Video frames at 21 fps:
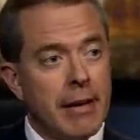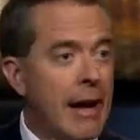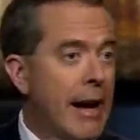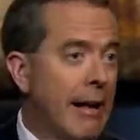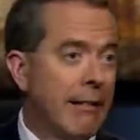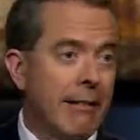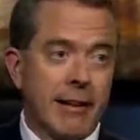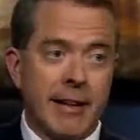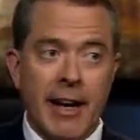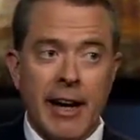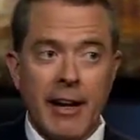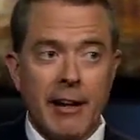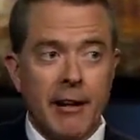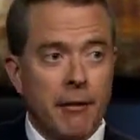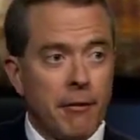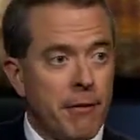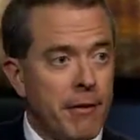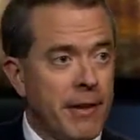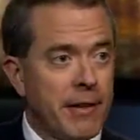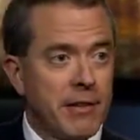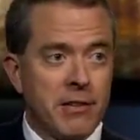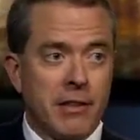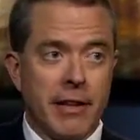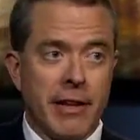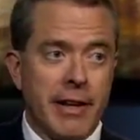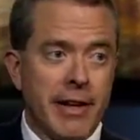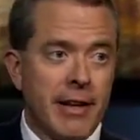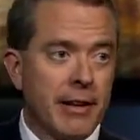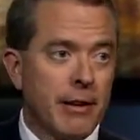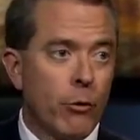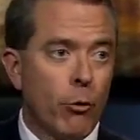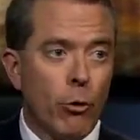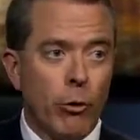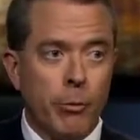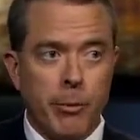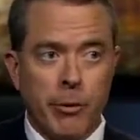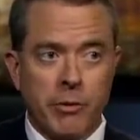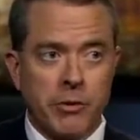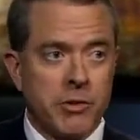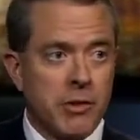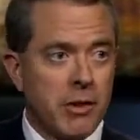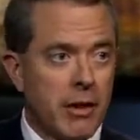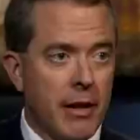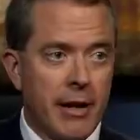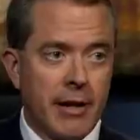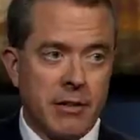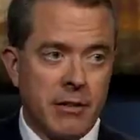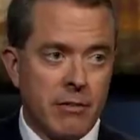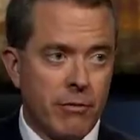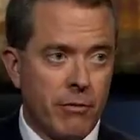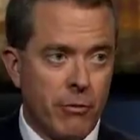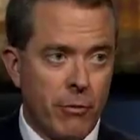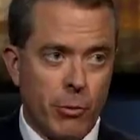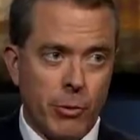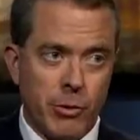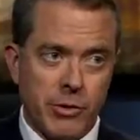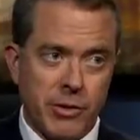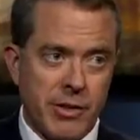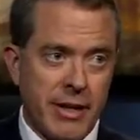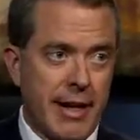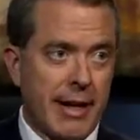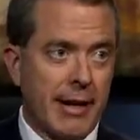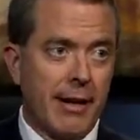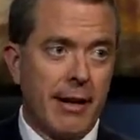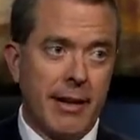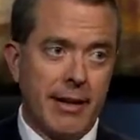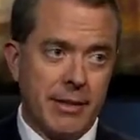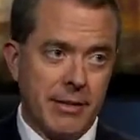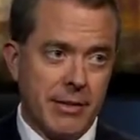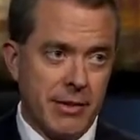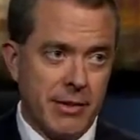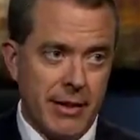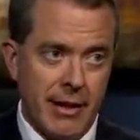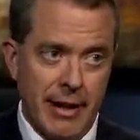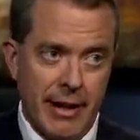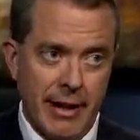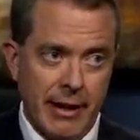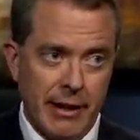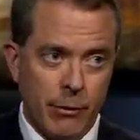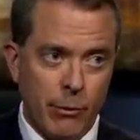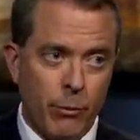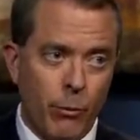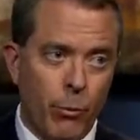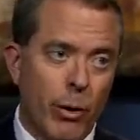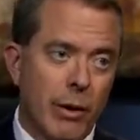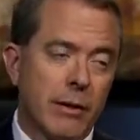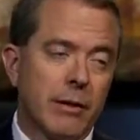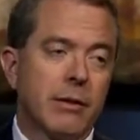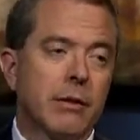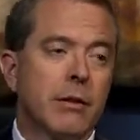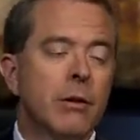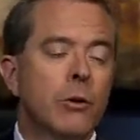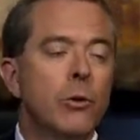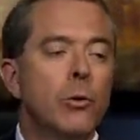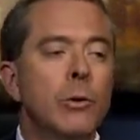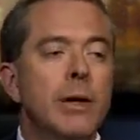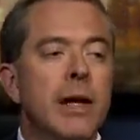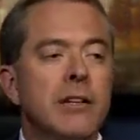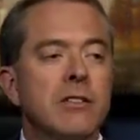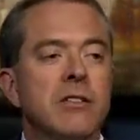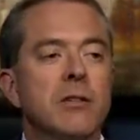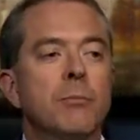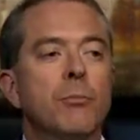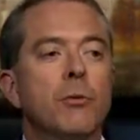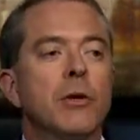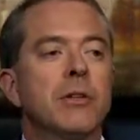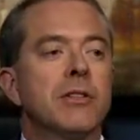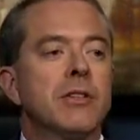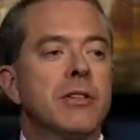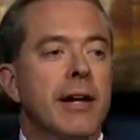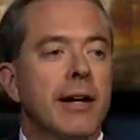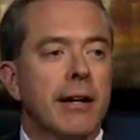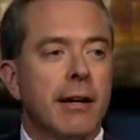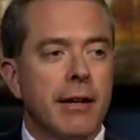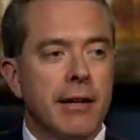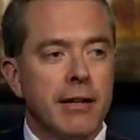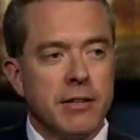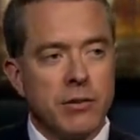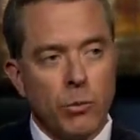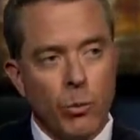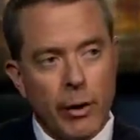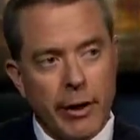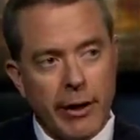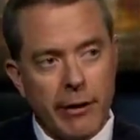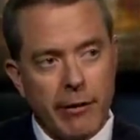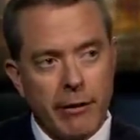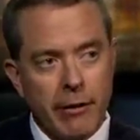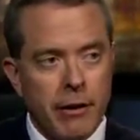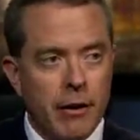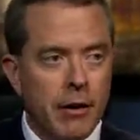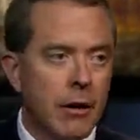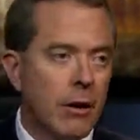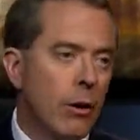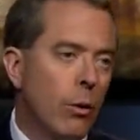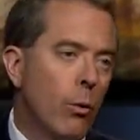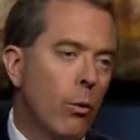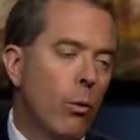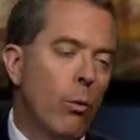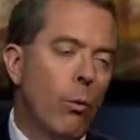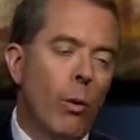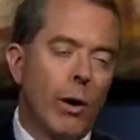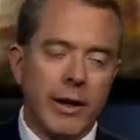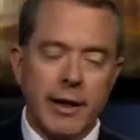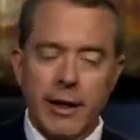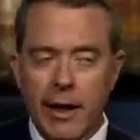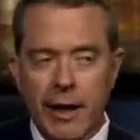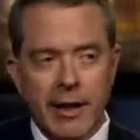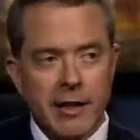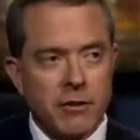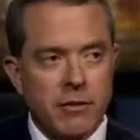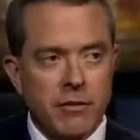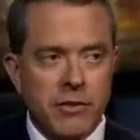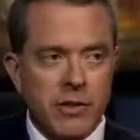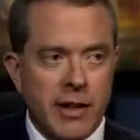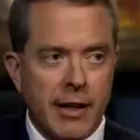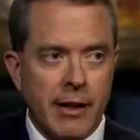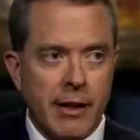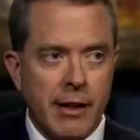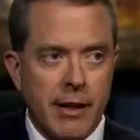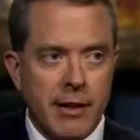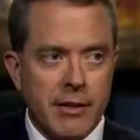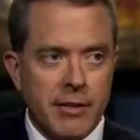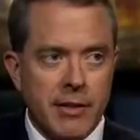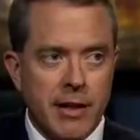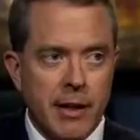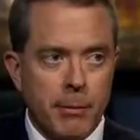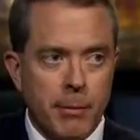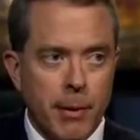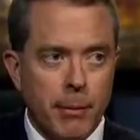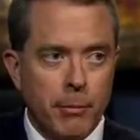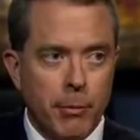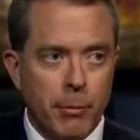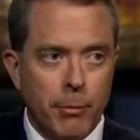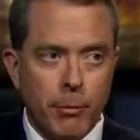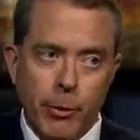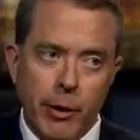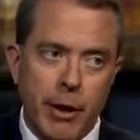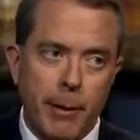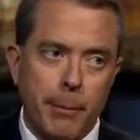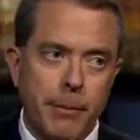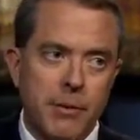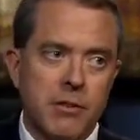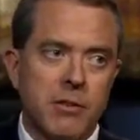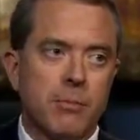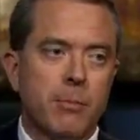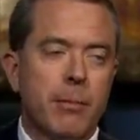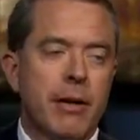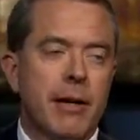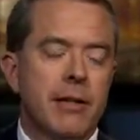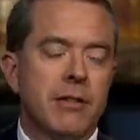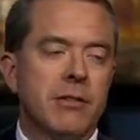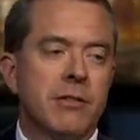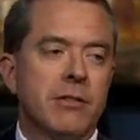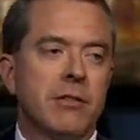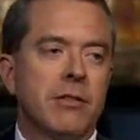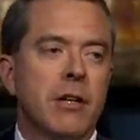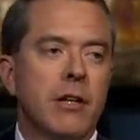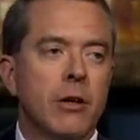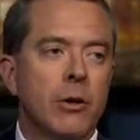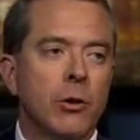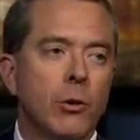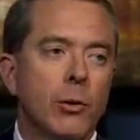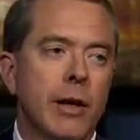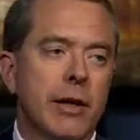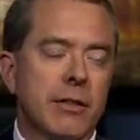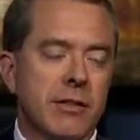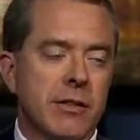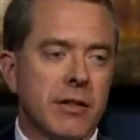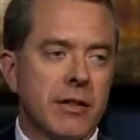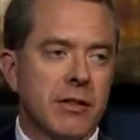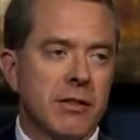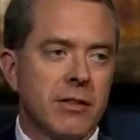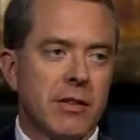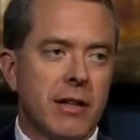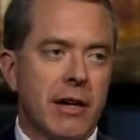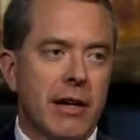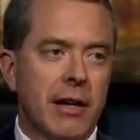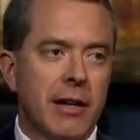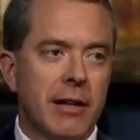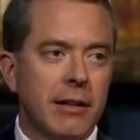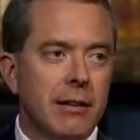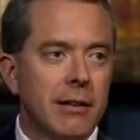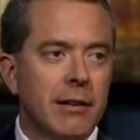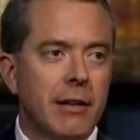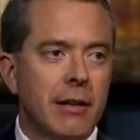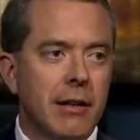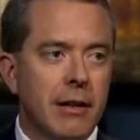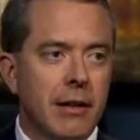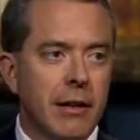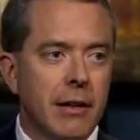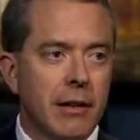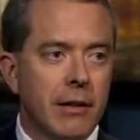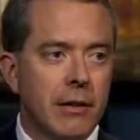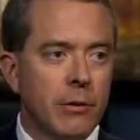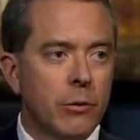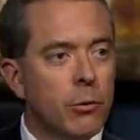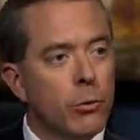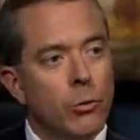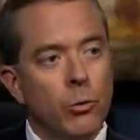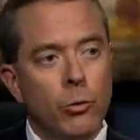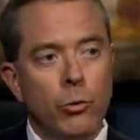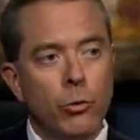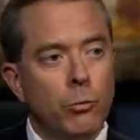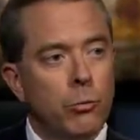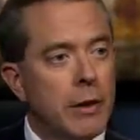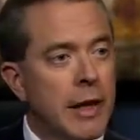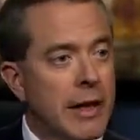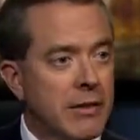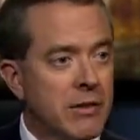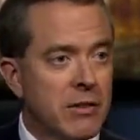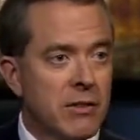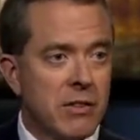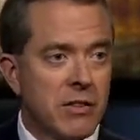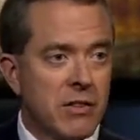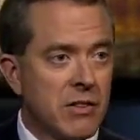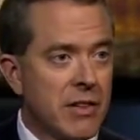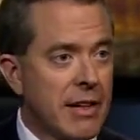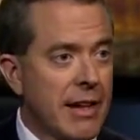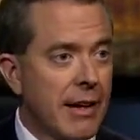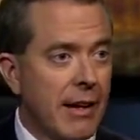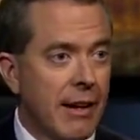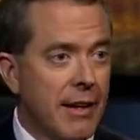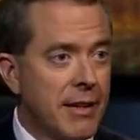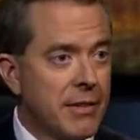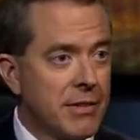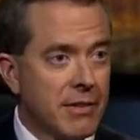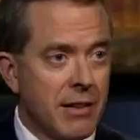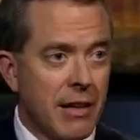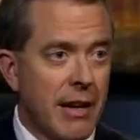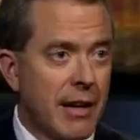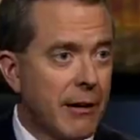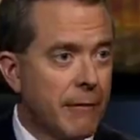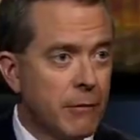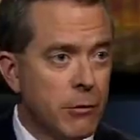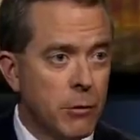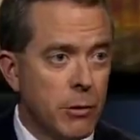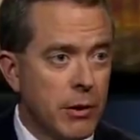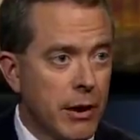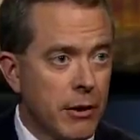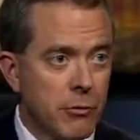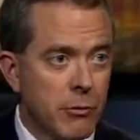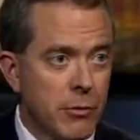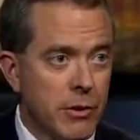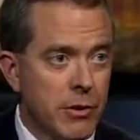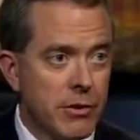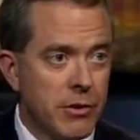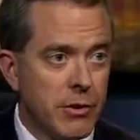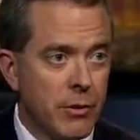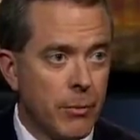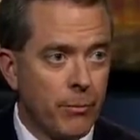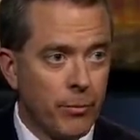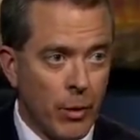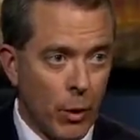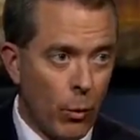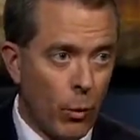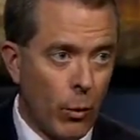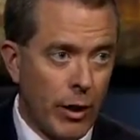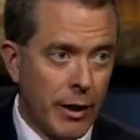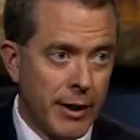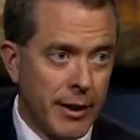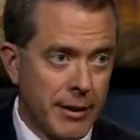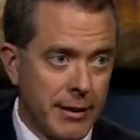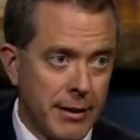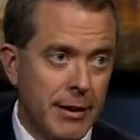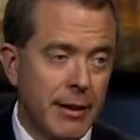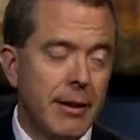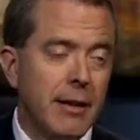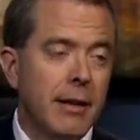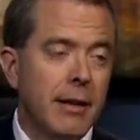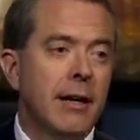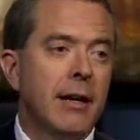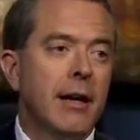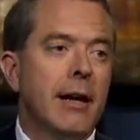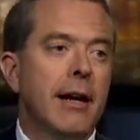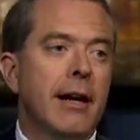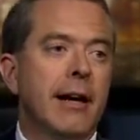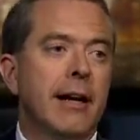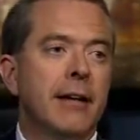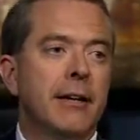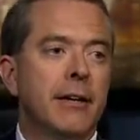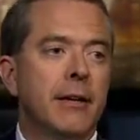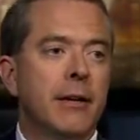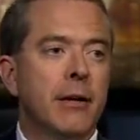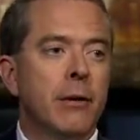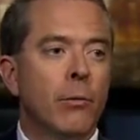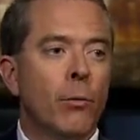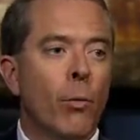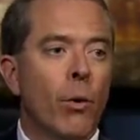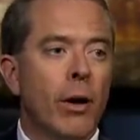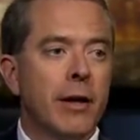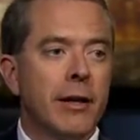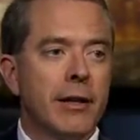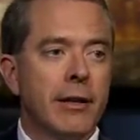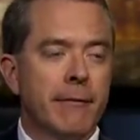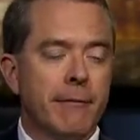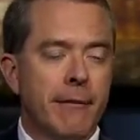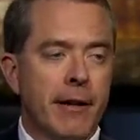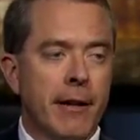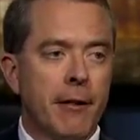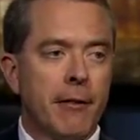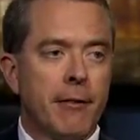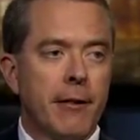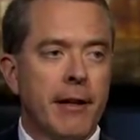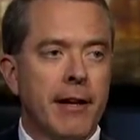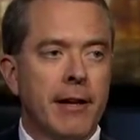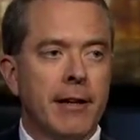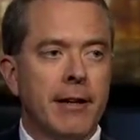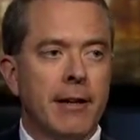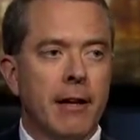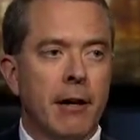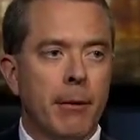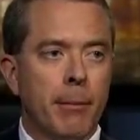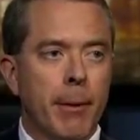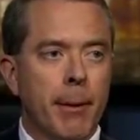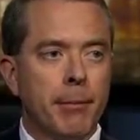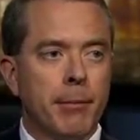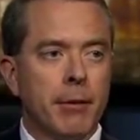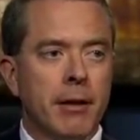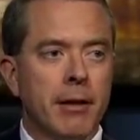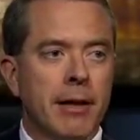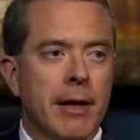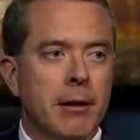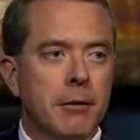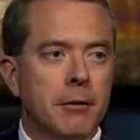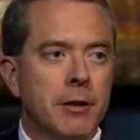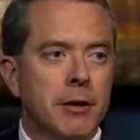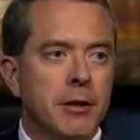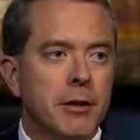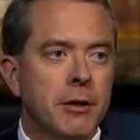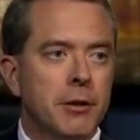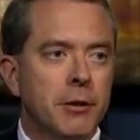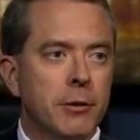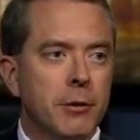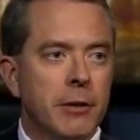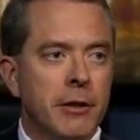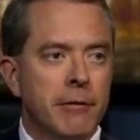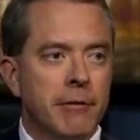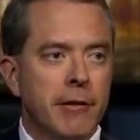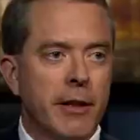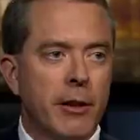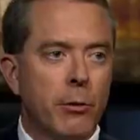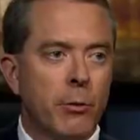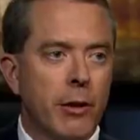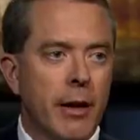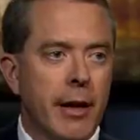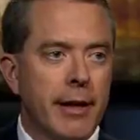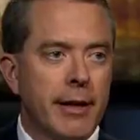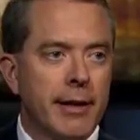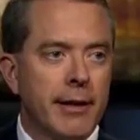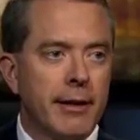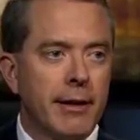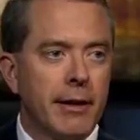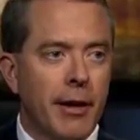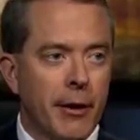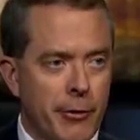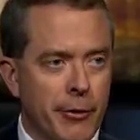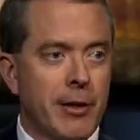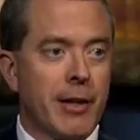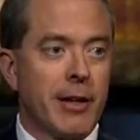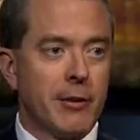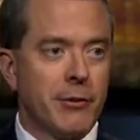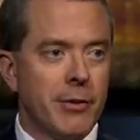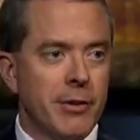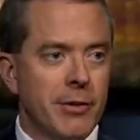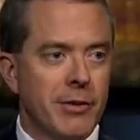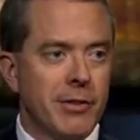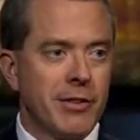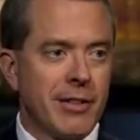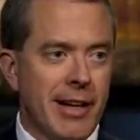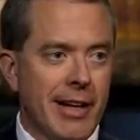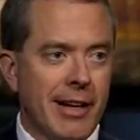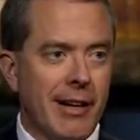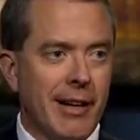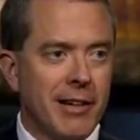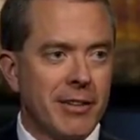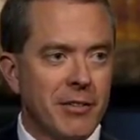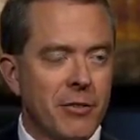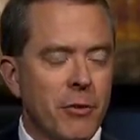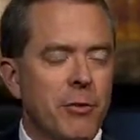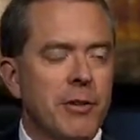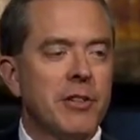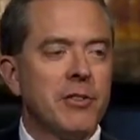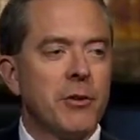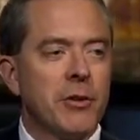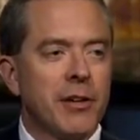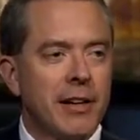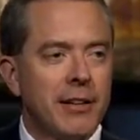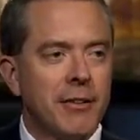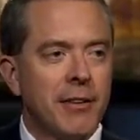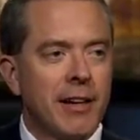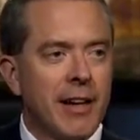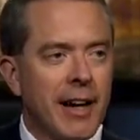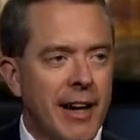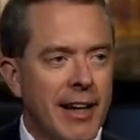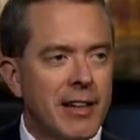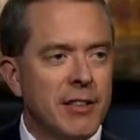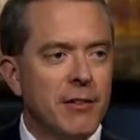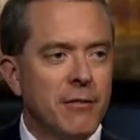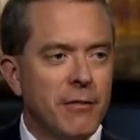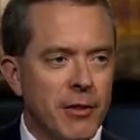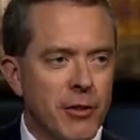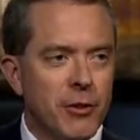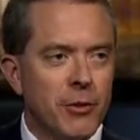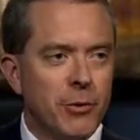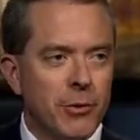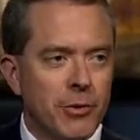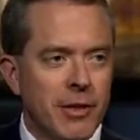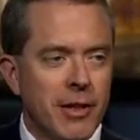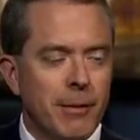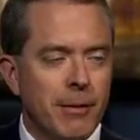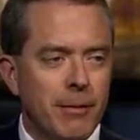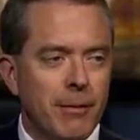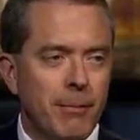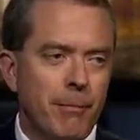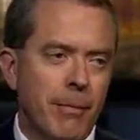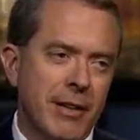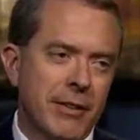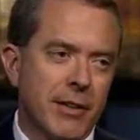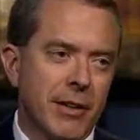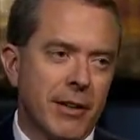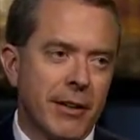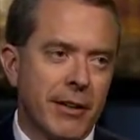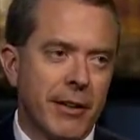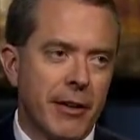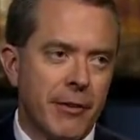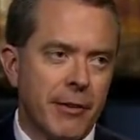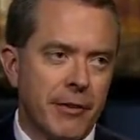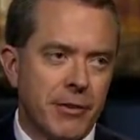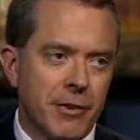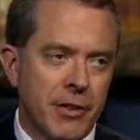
allocating things like orbital slots for satellites and what, who gets to put satellites where, what kinds of satellites can people put up in space, who gets to decide uh, who gets the satellite slot if two countries want it and uh, what, if anything, are people allowed to do if they don't like other countries' satellites? So these are the kinds of issues that basically are the